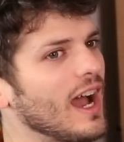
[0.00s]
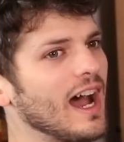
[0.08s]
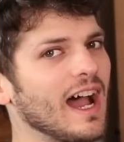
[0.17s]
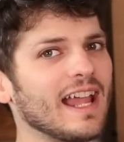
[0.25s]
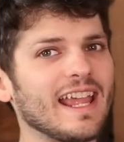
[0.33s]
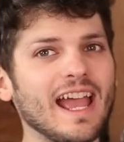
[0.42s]

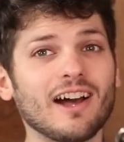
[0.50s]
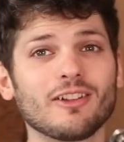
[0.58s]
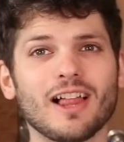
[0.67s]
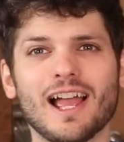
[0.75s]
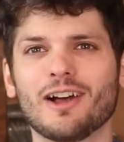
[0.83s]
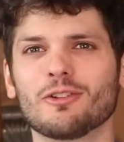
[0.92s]

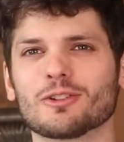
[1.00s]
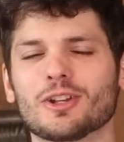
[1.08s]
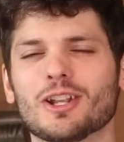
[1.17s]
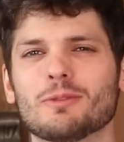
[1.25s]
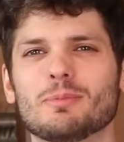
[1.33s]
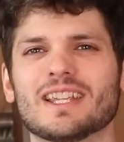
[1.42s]
ILL.
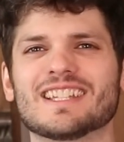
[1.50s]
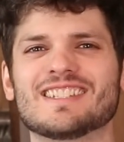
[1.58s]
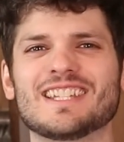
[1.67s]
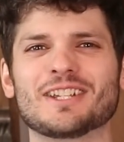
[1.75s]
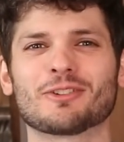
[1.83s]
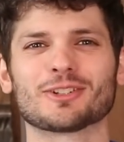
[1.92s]
Could it be a
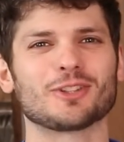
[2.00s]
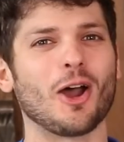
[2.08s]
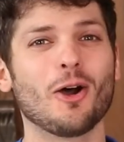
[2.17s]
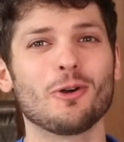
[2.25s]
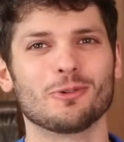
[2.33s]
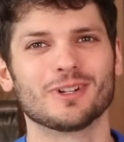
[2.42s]
secret
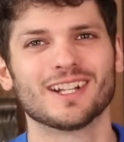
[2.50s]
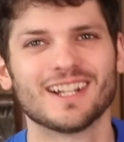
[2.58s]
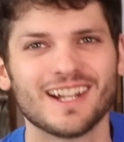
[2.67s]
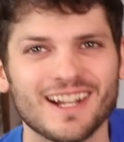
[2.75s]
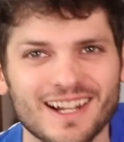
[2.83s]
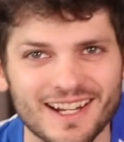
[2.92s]
code
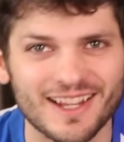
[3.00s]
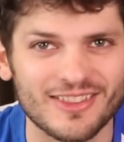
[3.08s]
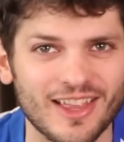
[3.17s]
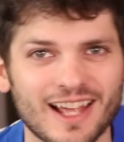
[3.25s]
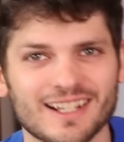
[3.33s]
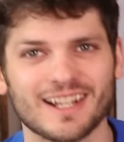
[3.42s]

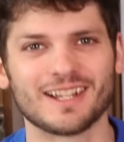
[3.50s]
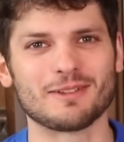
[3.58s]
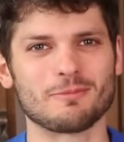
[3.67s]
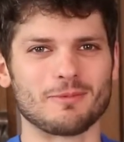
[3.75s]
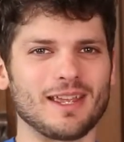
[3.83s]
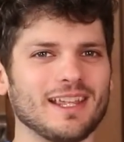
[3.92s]
that
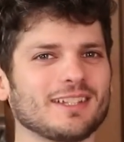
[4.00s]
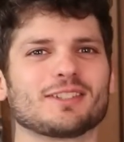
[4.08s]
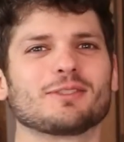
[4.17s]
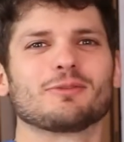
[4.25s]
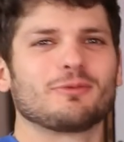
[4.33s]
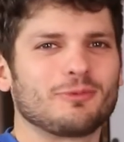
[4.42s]

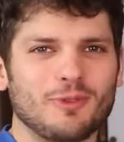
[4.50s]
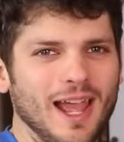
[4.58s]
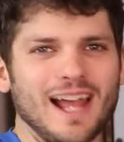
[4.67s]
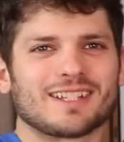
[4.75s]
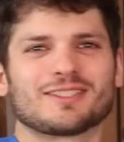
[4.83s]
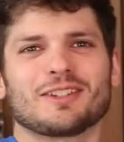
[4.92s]

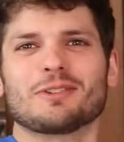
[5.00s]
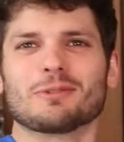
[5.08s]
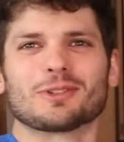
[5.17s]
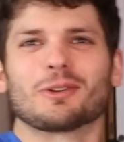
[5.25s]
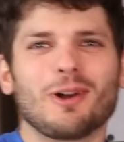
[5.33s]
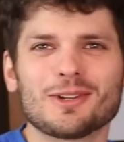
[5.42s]
has to do
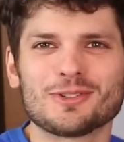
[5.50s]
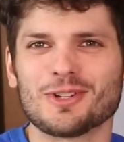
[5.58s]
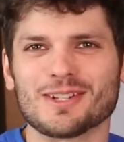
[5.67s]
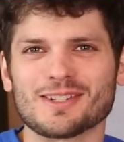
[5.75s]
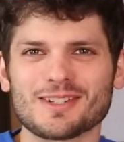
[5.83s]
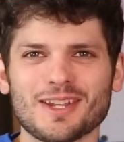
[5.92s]
with the
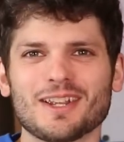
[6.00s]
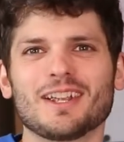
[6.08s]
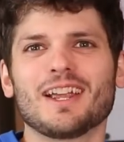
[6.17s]
questions?